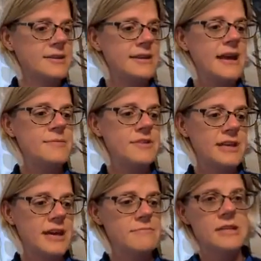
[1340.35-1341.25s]
The aim of
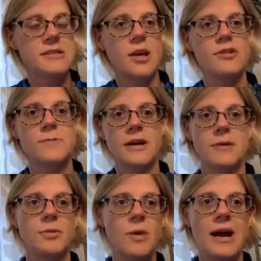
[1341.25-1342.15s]
the game is, though, is to
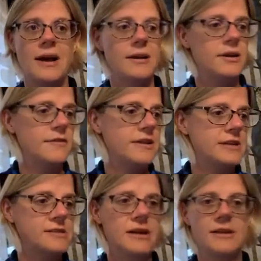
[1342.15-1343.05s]
become aware of
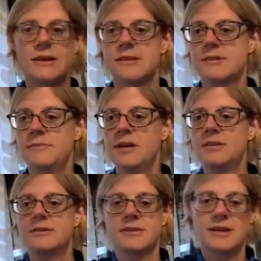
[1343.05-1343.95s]
things like this,
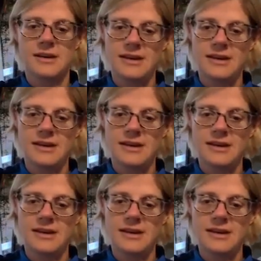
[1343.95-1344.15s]
because